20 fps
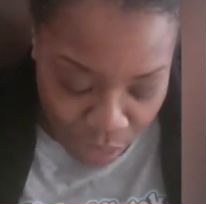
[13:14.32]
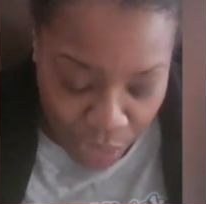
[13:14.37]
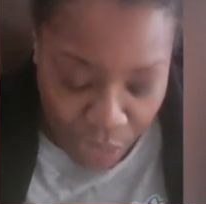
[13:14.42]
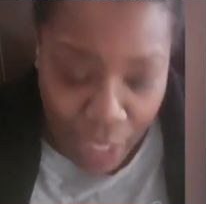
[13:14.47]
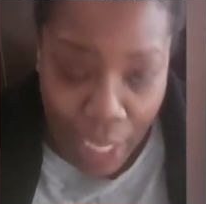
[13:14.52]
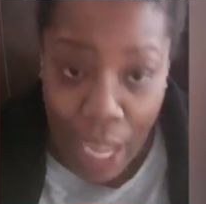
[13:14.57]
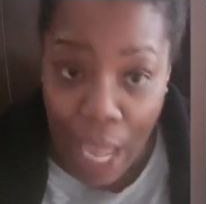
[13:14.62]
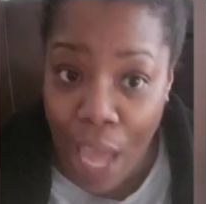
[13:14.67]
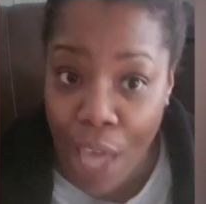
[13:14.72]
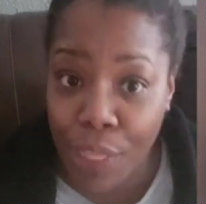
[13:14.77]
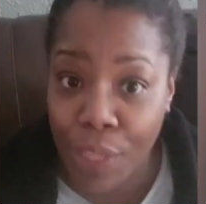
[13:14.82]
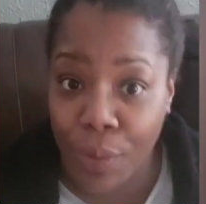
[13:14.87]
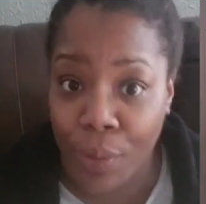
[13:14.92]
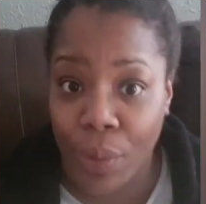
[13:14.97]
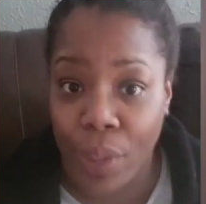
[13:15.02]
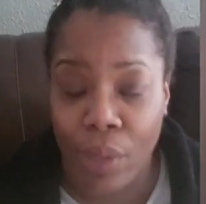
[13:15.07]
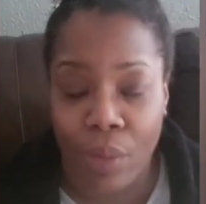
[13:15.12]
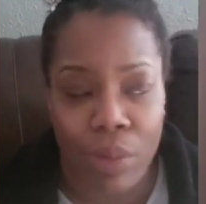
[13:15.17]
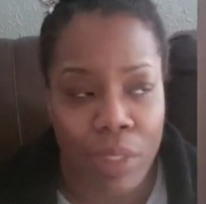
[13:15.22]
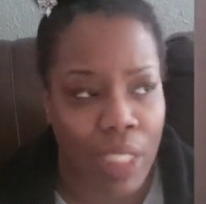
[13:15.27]
the
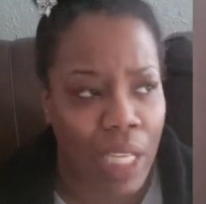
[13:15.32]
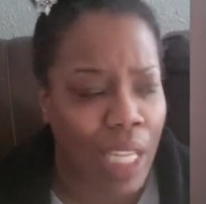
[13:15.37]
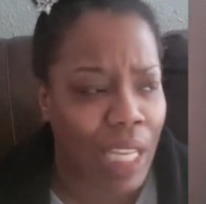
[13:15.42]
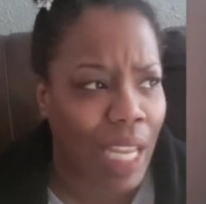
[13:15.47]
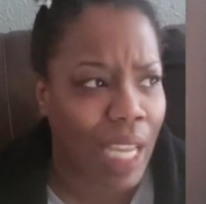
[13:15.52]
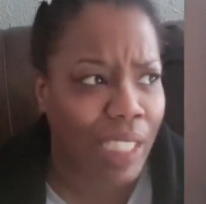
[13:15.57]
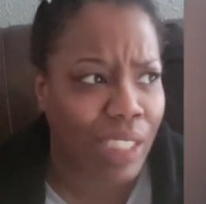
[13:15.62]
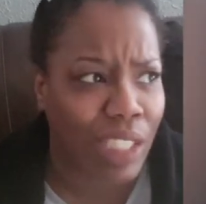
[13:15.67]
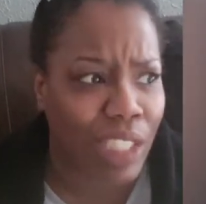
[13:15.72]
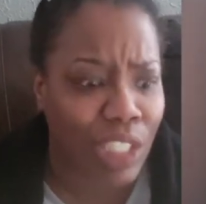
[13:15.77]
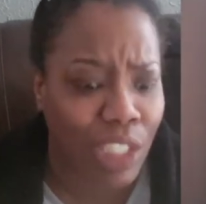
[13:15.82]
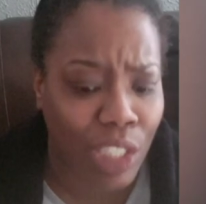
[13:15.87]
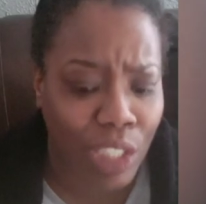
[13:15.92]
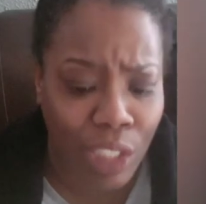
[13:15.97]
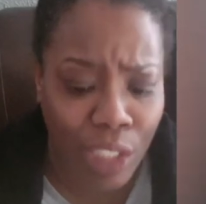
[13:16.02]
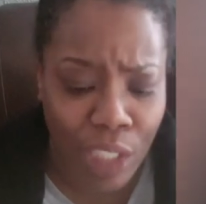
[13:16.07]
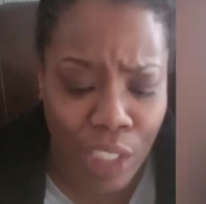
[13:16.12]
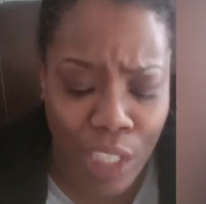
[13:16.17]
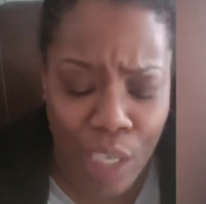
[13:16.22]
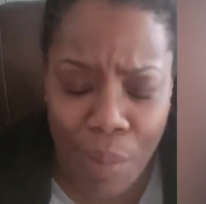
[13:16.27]
gathering was at like this
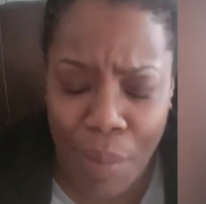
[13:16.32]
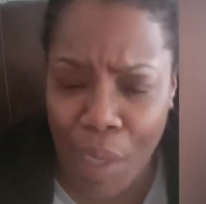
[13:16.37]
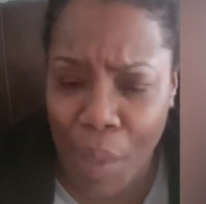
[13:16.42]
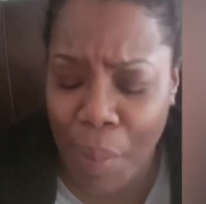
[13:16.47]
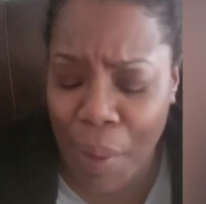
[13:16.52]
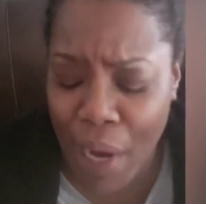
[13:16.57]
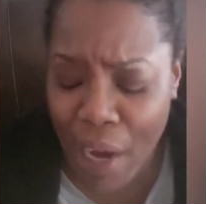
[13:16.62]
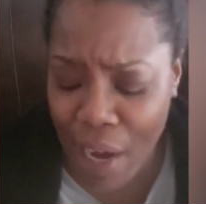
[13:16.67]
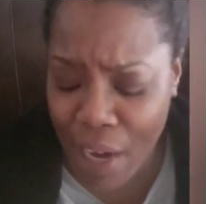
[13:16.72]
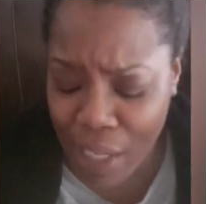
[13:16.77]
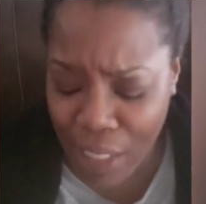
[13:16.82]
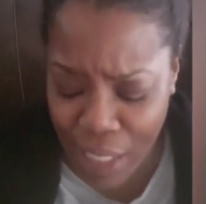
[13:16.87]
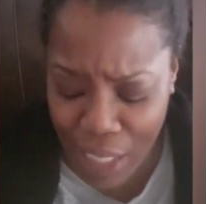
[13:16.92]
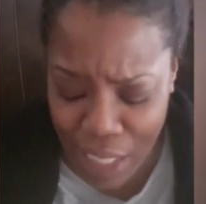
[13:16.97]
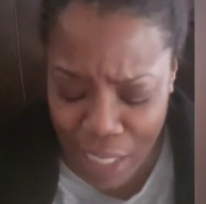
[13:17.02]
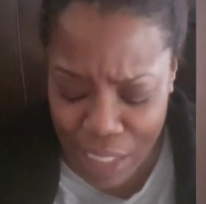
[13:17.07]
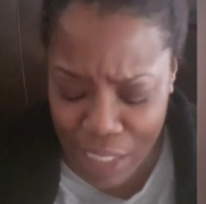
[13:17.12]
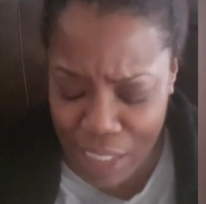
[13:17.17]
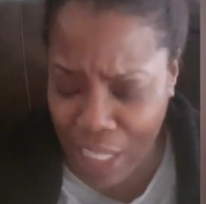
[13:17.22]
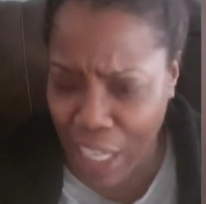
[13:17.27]
club, and apparently
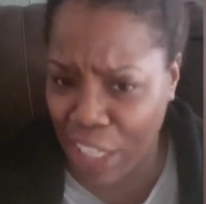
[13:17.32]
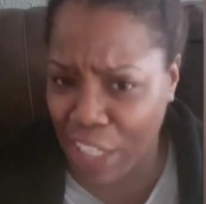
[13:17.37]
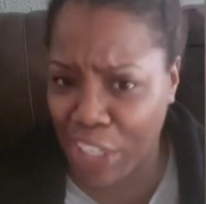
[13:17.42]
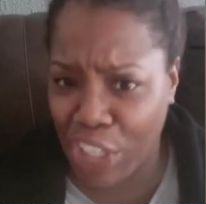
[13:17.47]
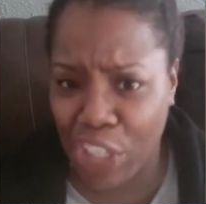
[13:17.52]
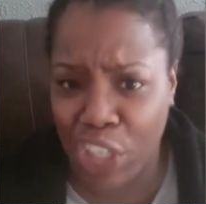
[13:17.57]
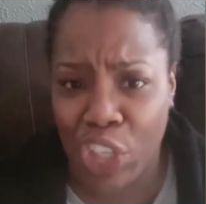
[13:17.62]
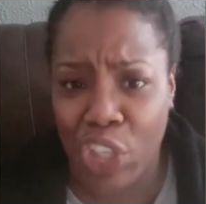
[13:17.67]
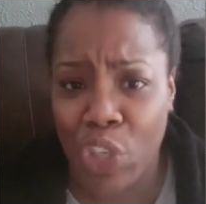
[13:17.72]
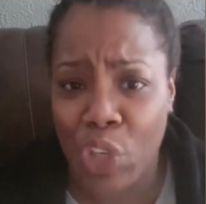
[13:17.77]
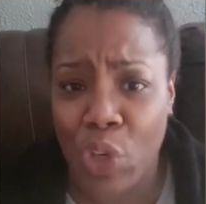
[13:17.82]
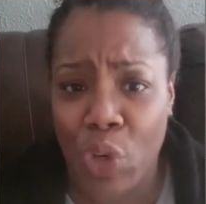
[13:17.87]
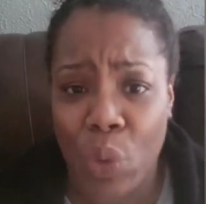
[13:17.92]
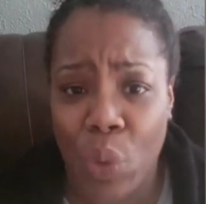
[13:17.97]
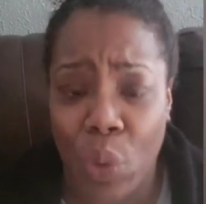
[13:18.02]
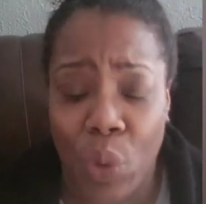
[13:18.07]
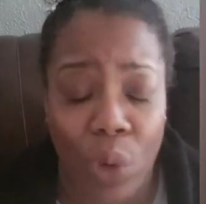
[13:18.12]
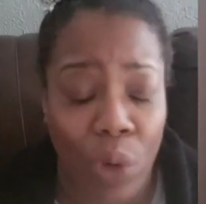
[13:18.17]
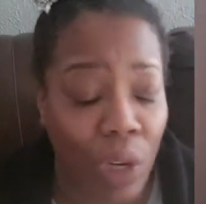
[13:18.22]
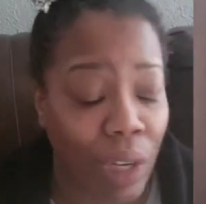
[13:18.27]
he's like a Q
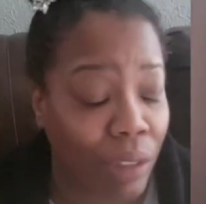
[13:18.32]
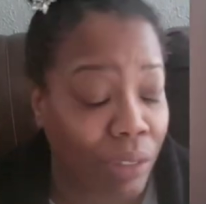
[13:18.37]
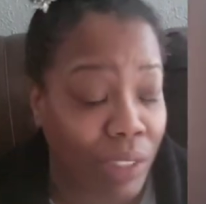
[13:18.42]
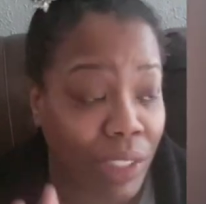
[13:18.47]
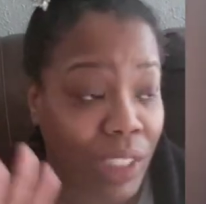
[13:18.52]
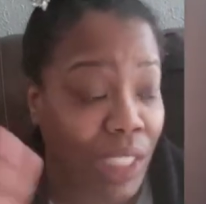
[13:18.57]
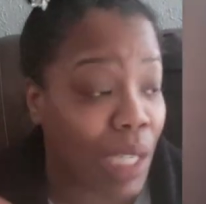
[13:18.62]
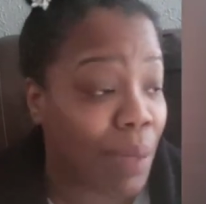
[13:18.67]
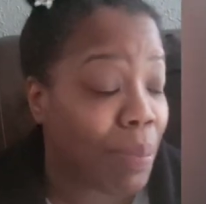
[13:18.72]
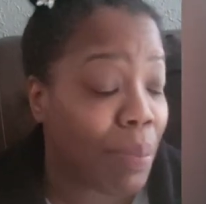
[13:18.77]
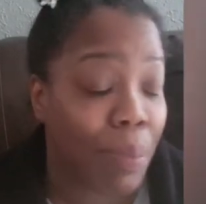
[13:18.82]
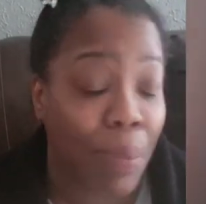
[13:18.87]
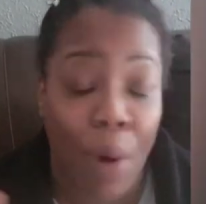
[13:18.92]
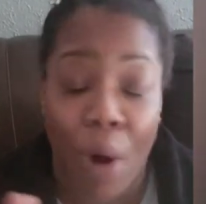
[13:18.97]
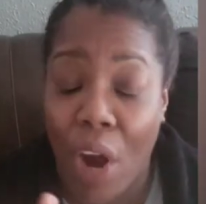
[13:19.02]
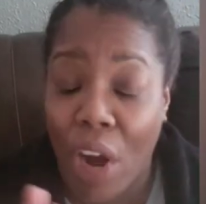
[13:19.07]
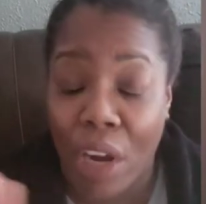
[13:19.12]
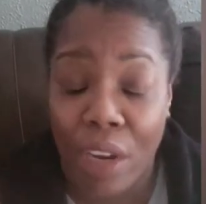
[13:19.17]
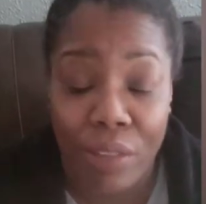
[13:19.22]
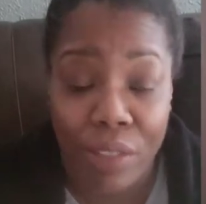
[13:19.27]
or of some
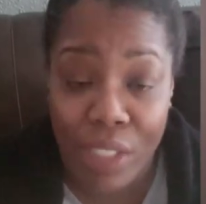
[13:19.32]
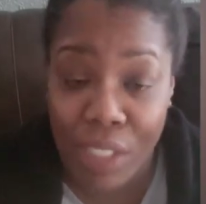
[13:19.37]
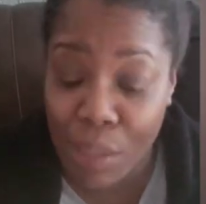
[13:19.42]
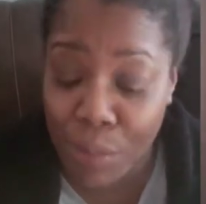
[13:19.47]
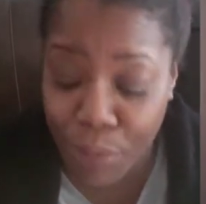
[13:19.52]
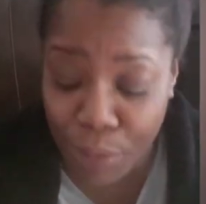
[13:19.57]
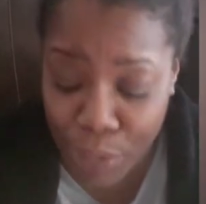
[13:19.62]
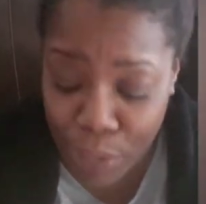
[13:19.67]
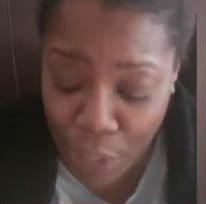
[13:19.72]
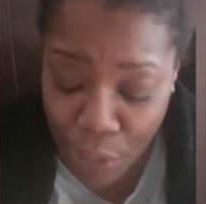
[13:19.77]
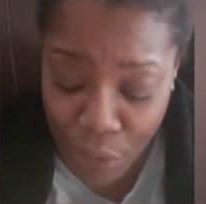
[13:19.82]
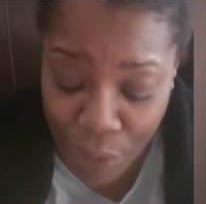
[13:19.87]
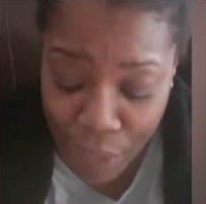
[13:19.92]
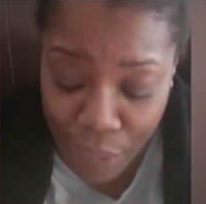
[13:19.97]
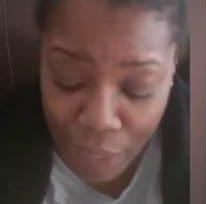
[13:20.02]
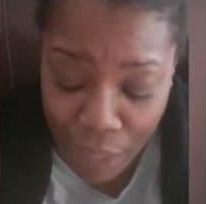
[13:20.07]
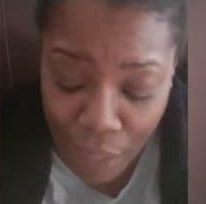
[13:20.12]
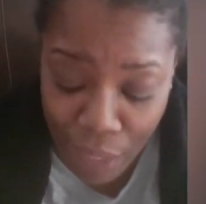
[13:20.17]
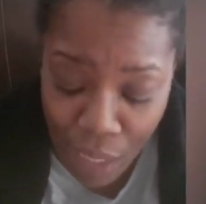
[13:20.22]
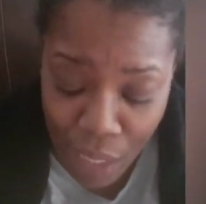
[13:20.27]
part of some
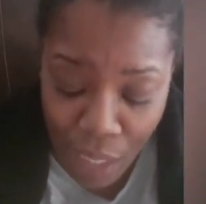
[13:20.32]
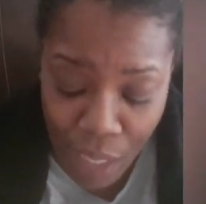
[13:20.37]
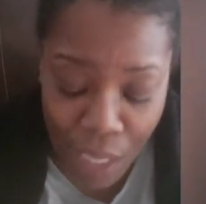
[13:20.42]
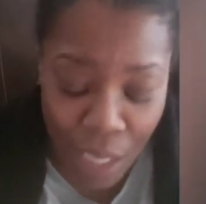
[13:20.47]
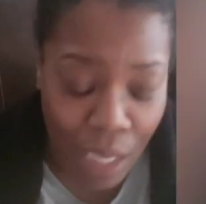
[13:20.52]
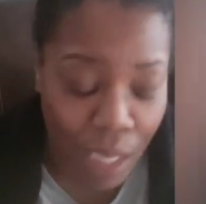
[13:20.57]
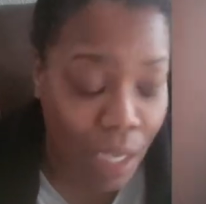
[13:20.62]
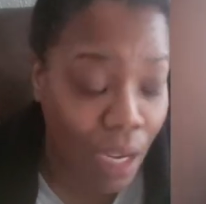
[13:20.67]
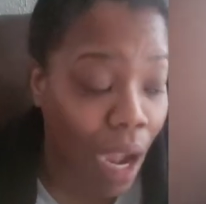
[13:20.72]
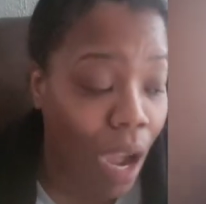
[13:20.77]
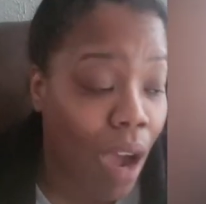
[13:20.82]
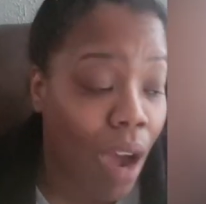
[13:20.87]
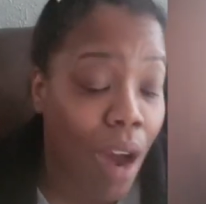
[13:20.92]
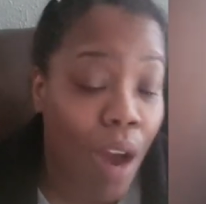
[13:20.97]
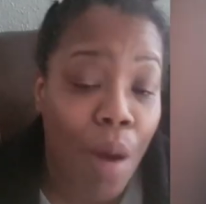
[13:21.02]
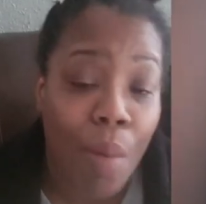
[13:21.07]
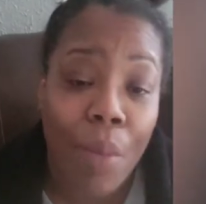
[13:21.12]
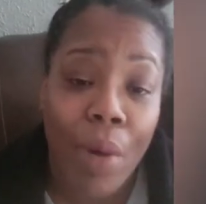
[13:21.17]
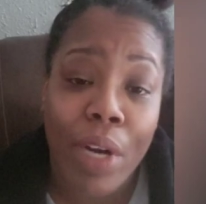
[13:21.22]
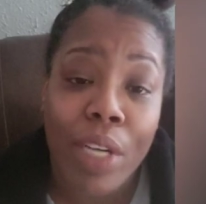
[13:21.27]
fraternity.
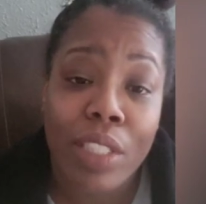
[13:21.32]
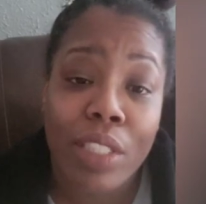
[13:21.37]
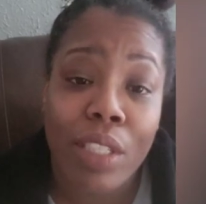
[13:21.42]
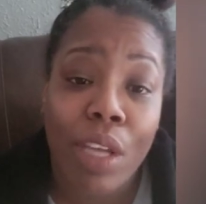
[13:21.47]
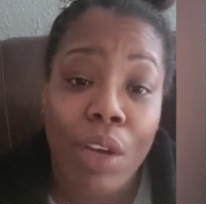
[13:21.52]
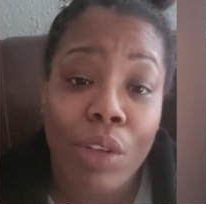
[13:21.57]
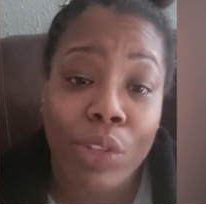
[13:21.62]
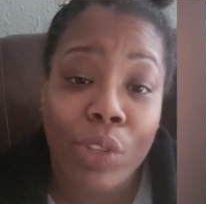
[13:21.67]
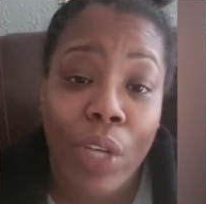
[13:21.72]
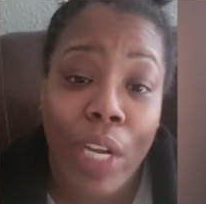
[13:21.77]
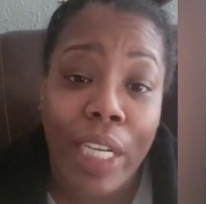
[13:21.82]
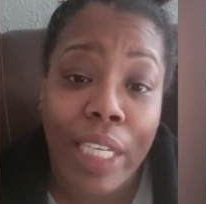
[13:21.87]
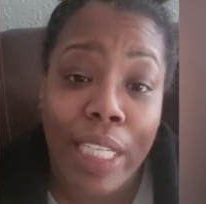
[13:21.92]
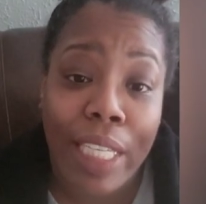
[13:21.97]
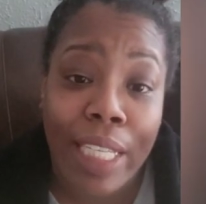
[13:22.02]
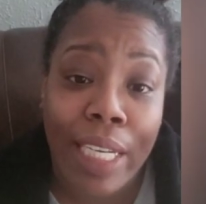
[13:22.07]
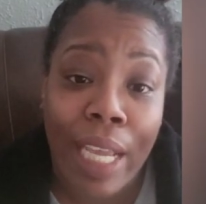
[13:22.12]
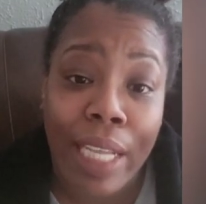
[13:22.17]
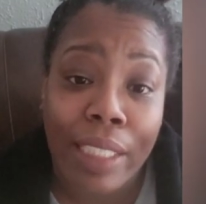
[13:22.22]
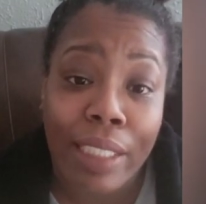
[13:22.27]
Y'all, Marceau tried to
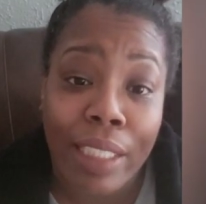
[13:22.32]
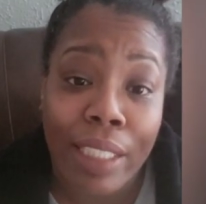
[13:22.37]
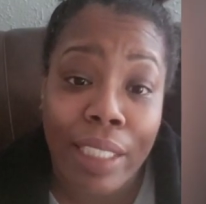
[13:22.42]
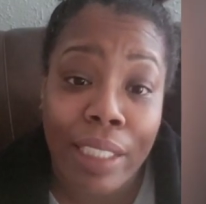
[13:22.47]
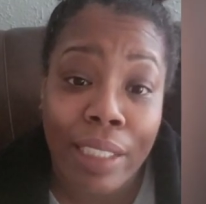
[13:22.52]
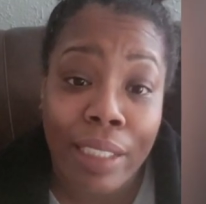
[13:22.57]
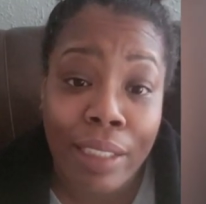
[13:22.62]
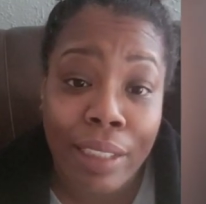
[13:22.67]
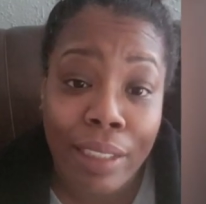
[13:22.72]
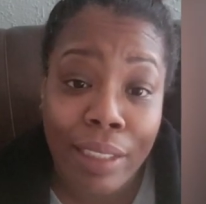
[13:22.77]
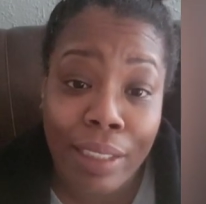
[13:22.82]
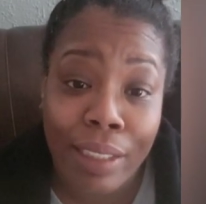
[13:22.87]
get out there